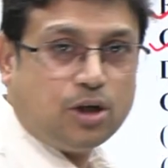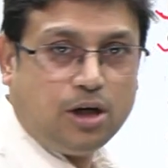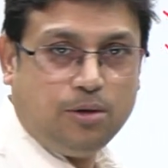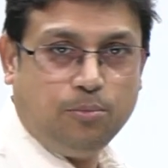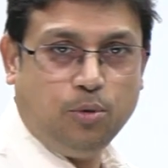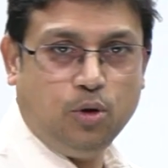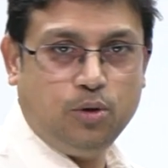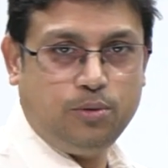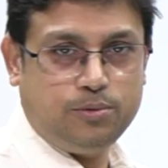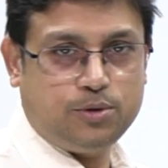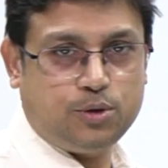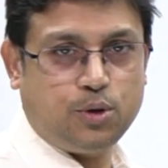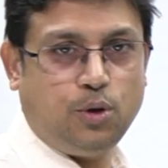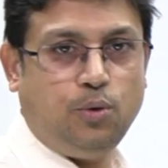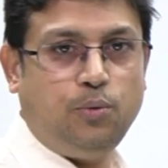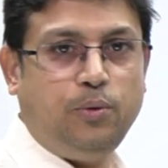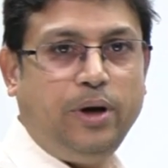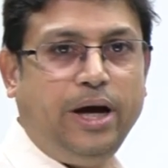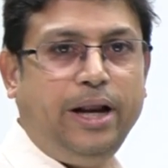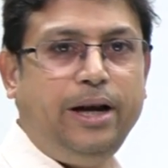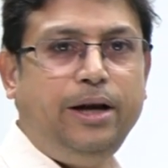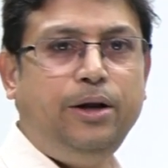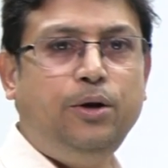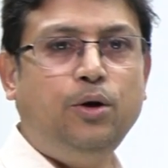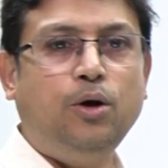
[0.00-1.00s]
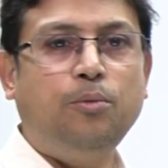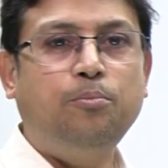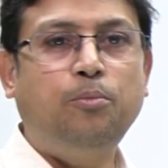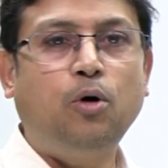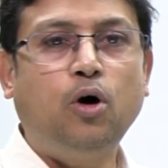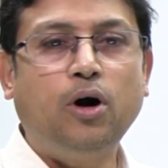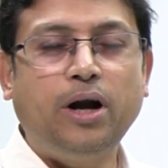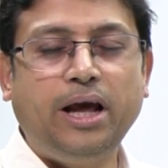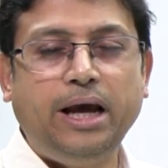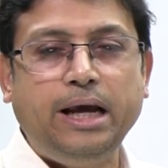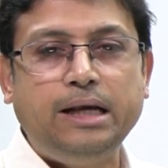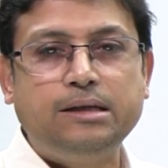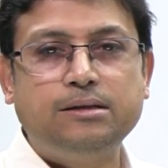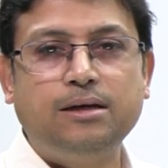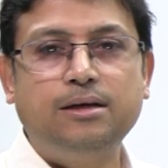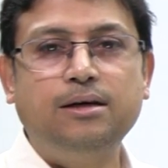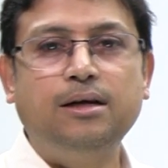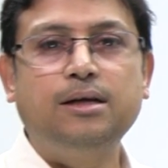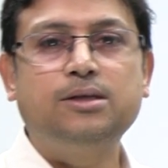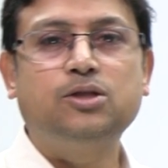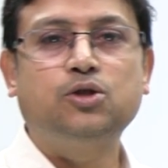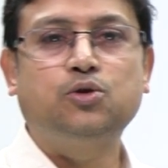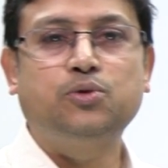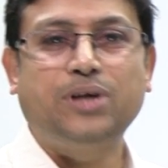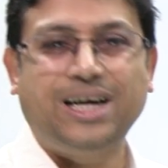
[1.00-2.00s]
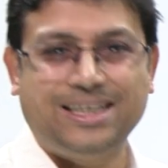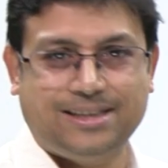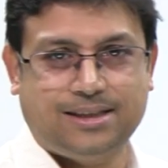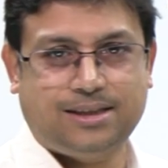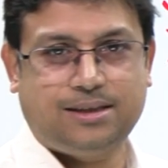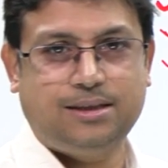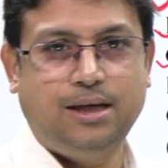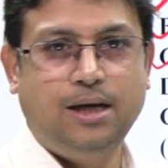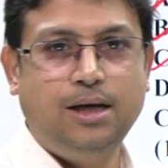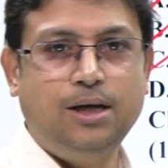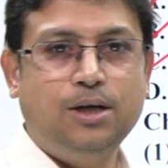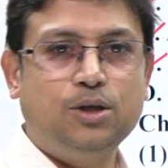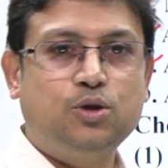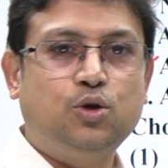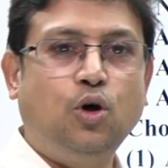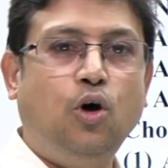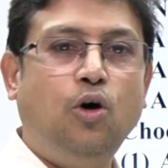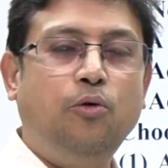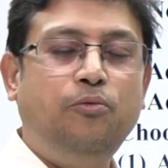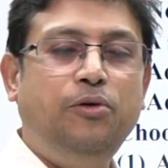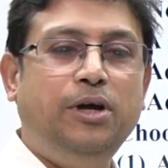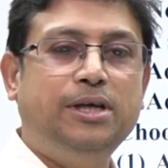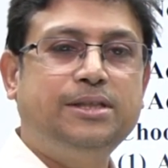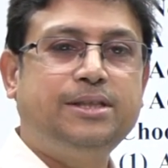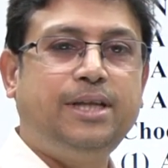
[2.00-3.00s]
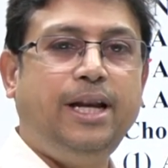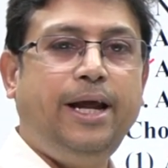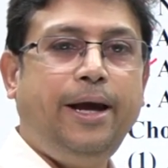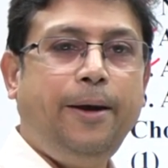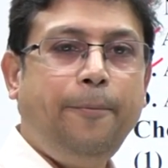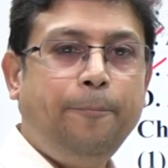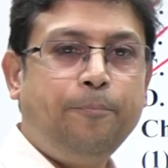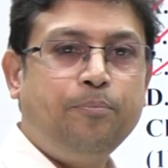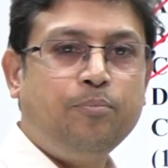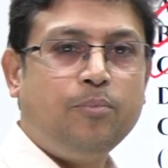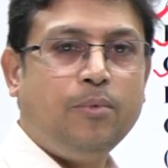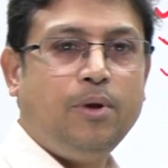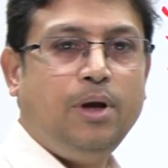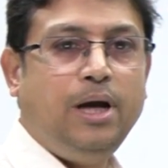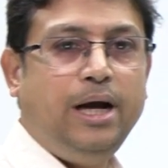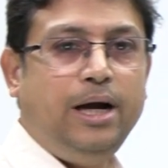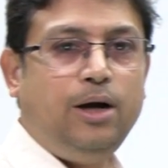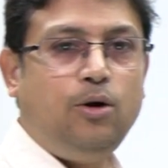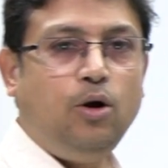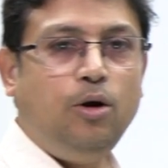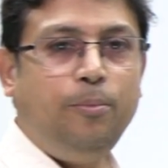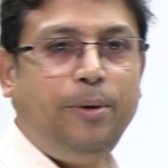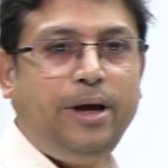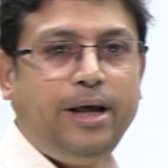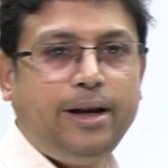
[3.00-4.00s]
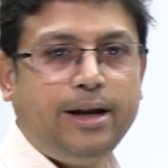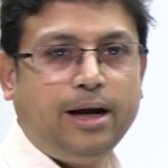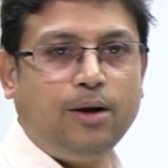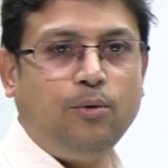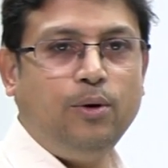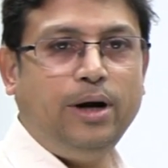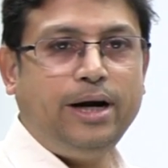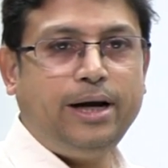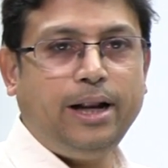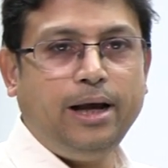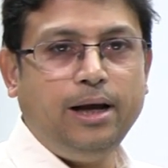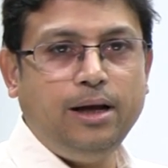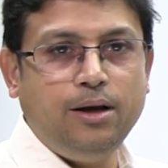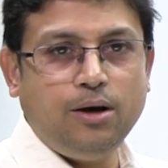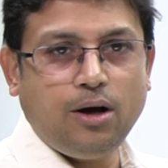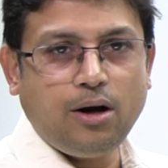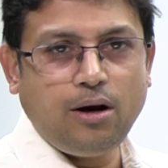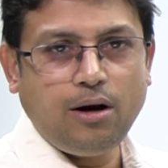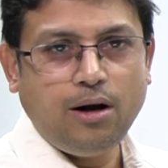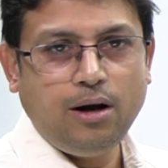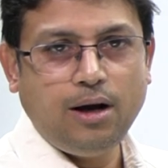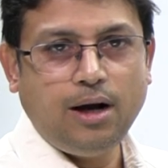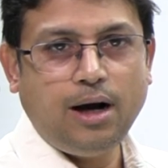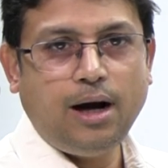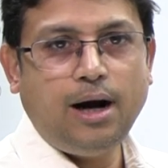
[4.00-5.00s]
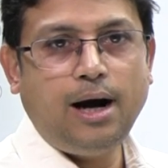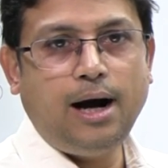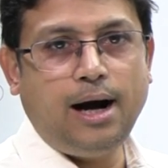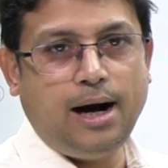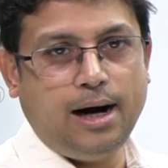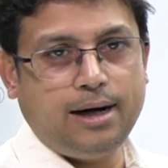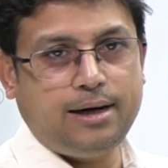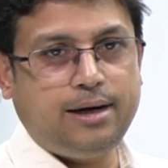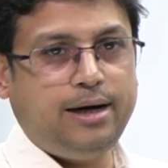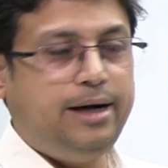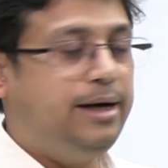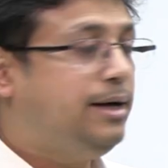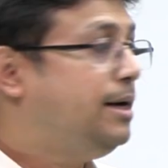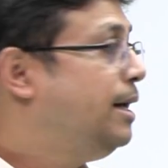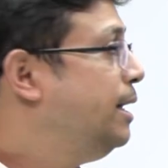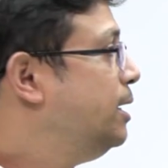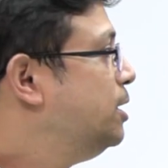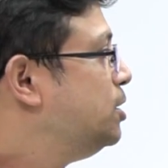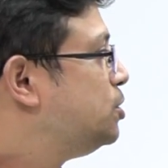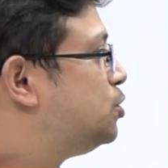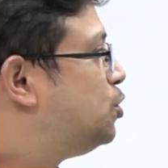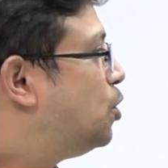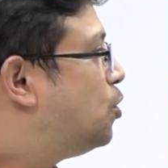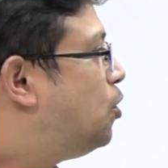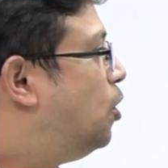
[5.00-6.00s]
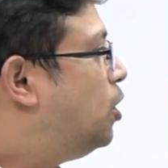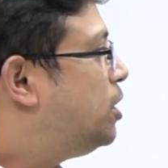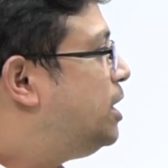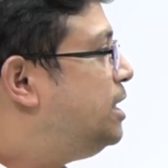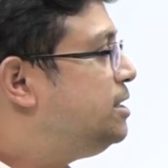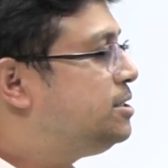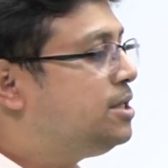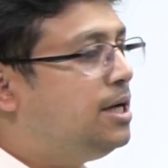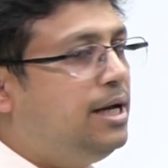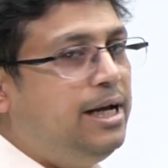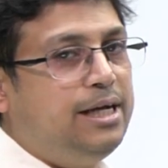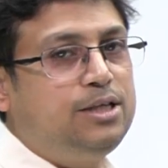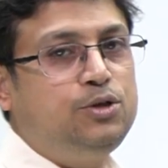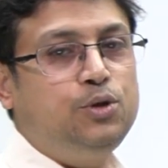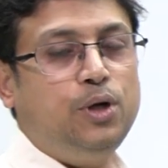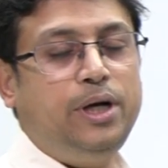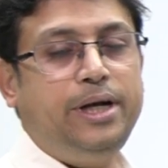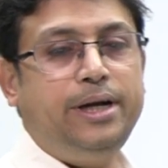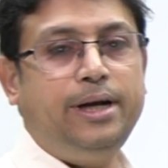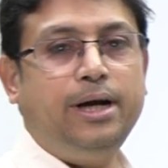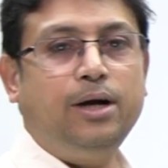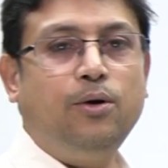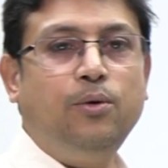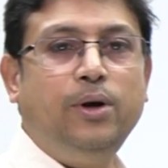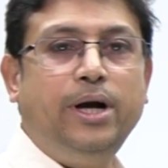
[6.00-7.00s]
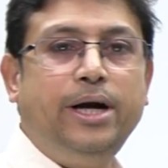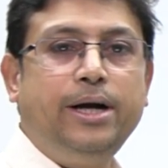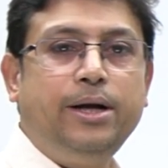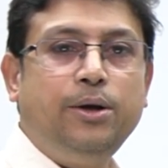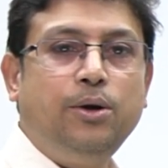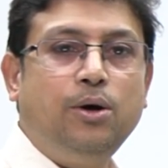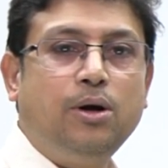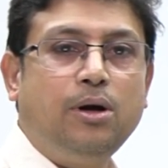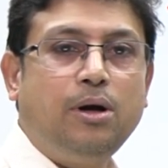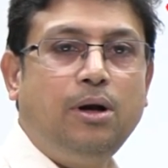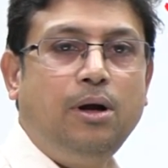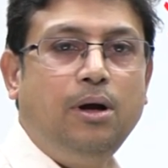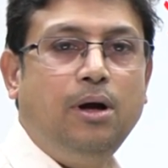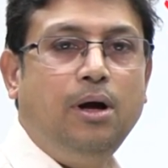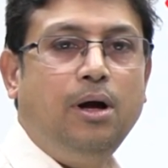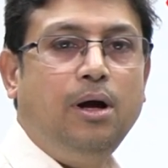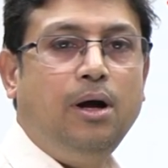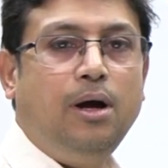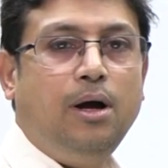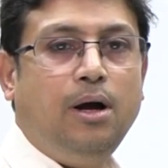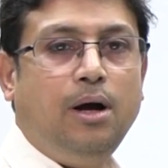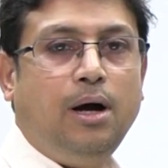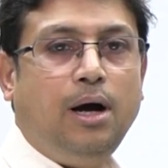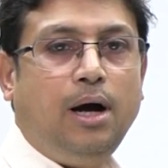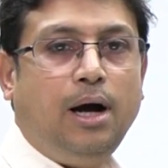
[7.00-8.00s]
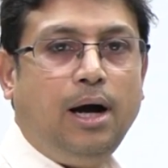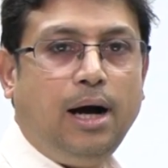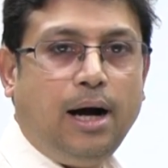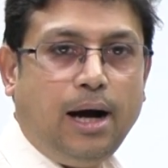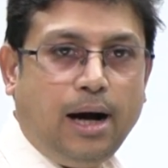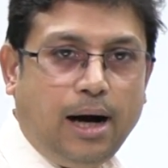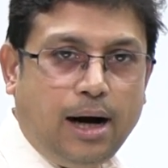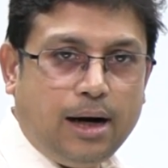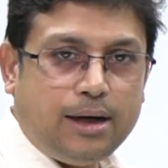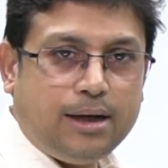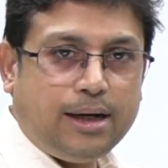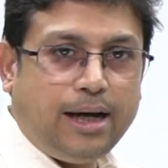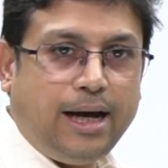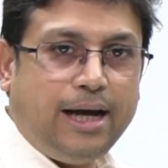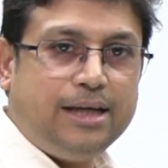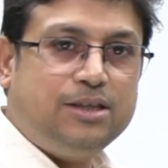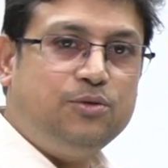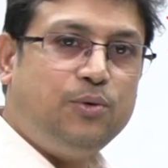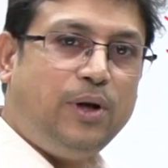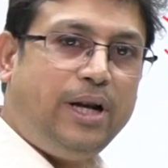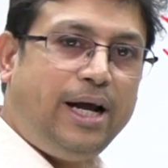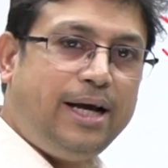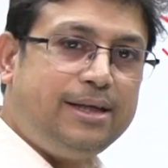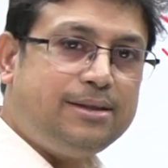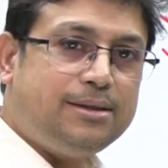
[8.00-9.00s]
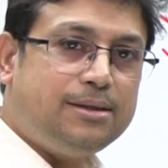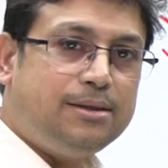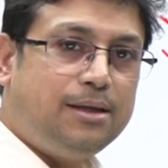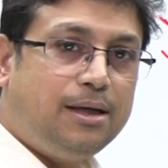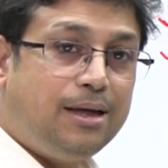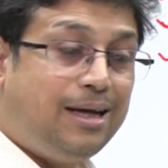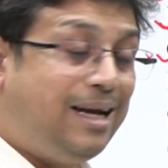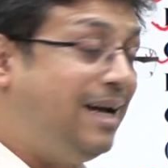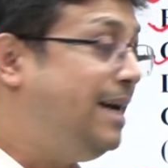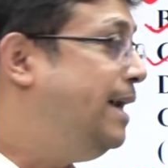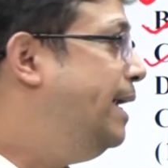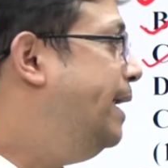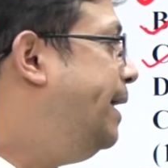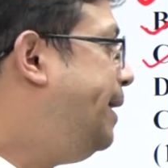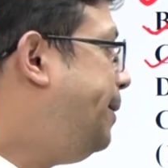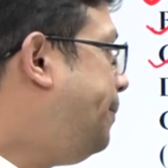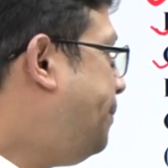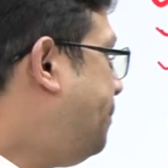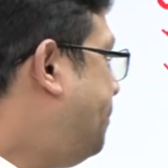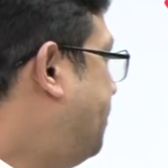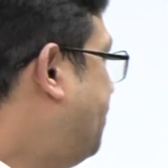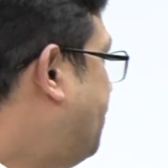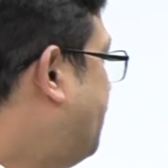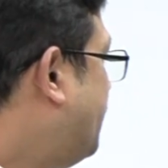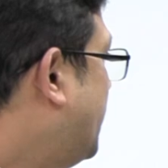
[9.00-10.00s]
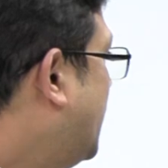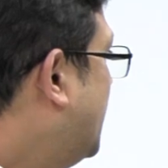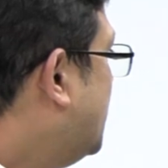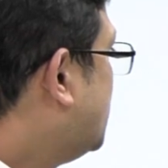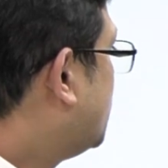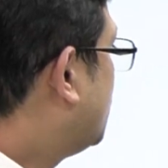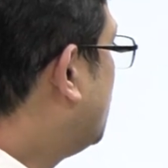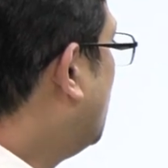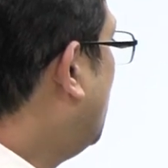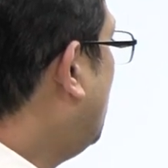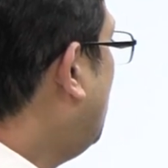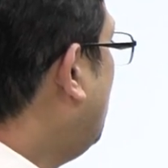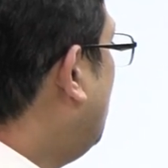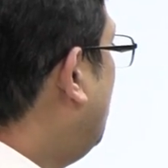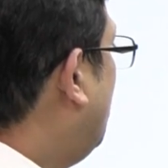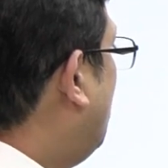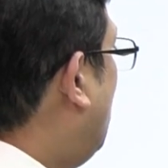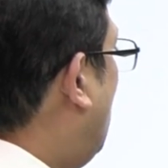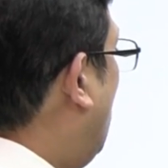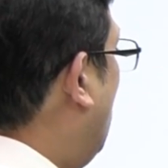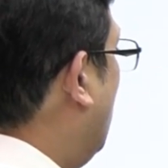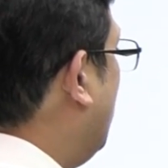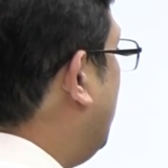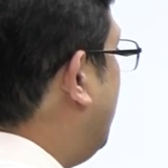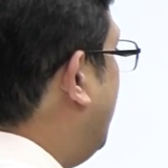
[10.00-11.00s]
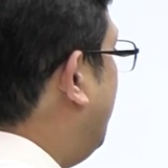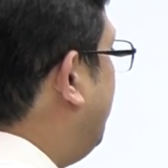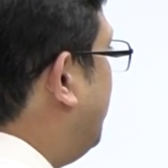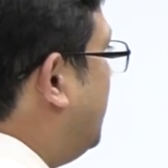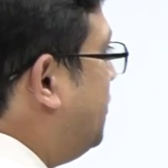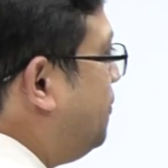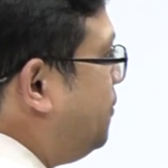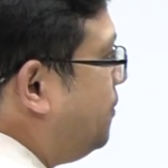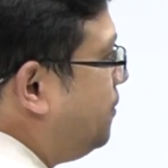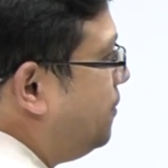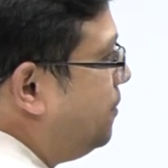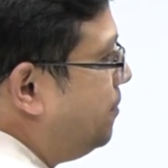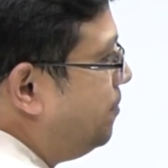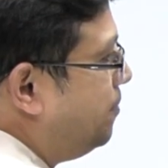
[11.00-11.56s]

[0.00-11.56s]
hormone. So when your body is under stress, so obviously it will be regulating your heart rate. So cortisol actually regulates your heart as well as kidney. So all the above.